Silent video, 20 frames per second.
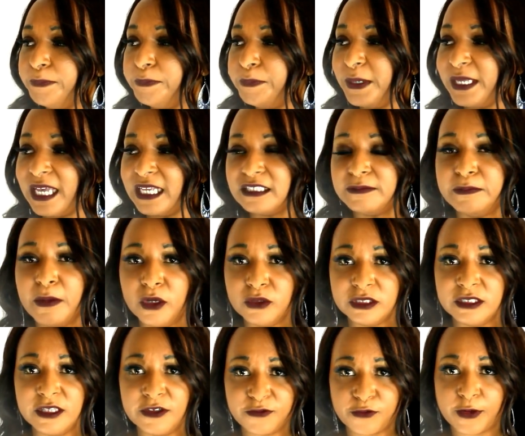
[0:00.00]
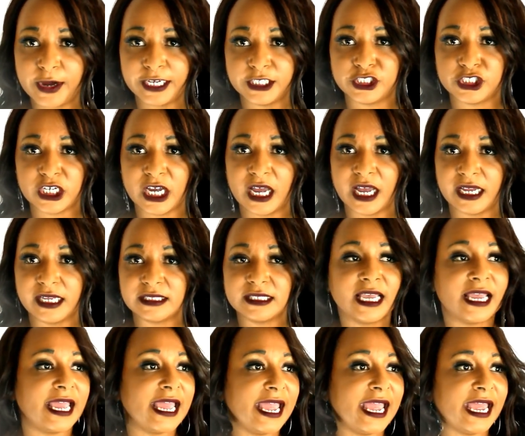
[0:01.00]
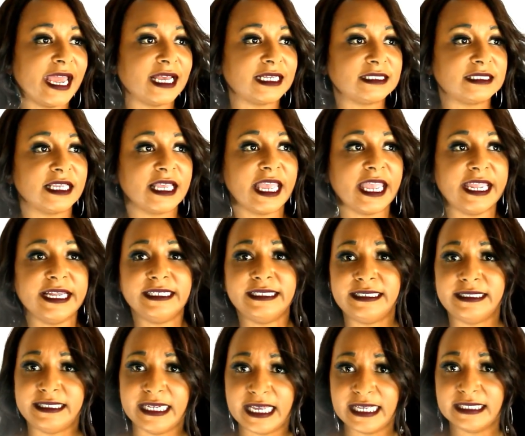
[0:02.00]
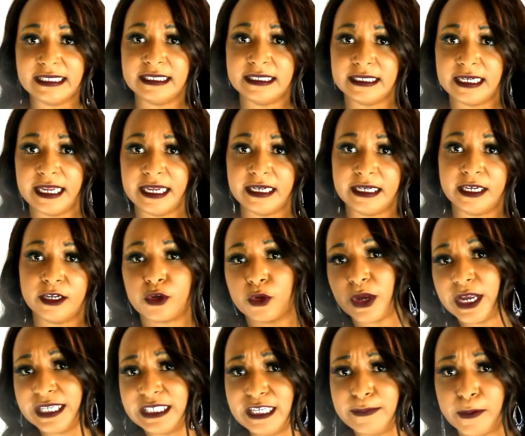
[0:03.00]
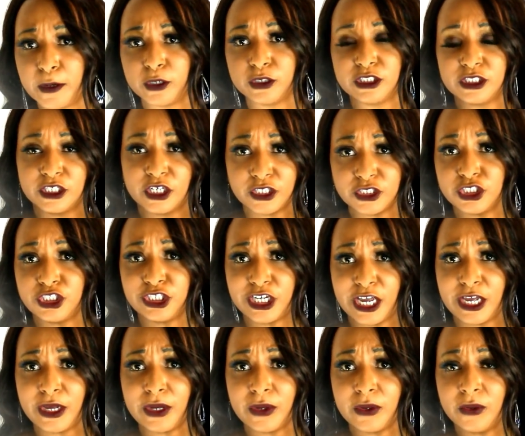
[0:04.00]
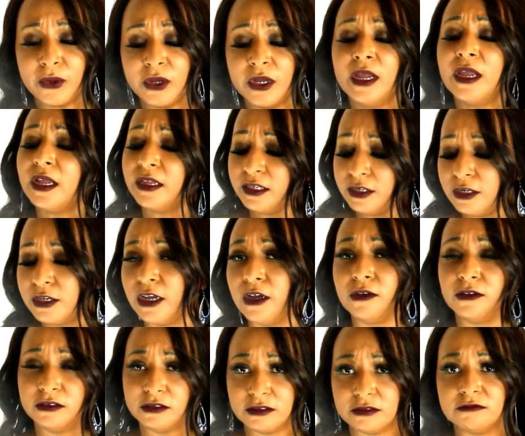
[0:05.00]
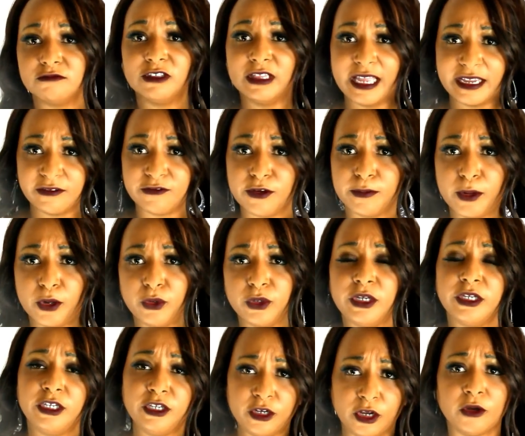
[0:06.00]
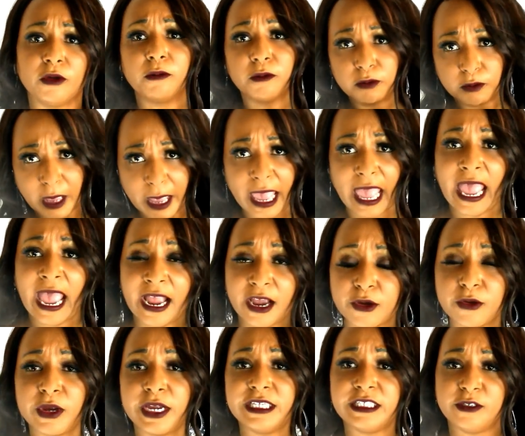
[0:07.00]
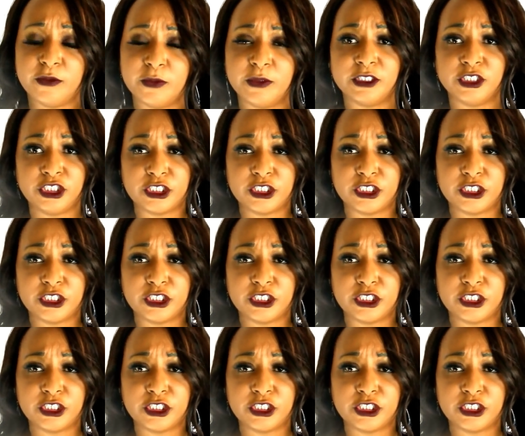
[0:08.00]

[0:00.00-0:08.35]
Because most of the franchise has a designated crazy person on the show, you know, like Ramona, you know, act crazy when the